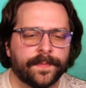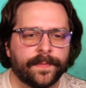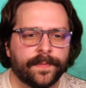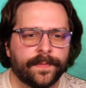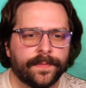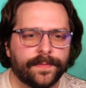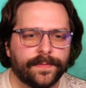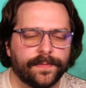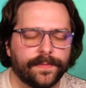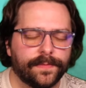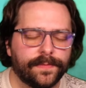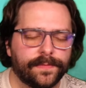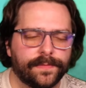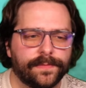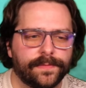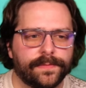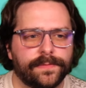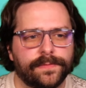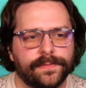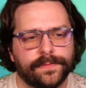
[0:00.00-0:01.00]

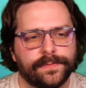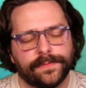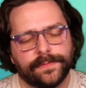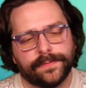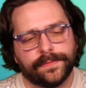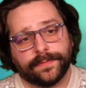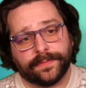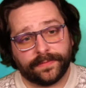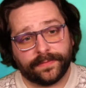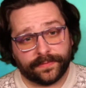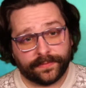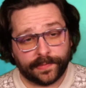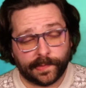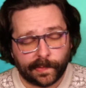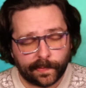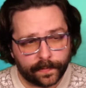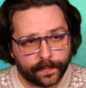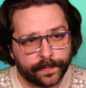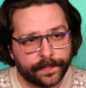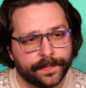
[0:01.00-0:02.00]

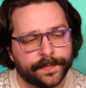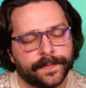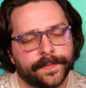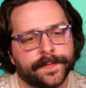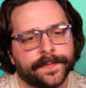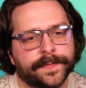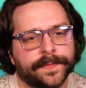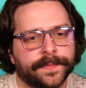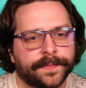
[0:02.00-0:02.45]
(silent)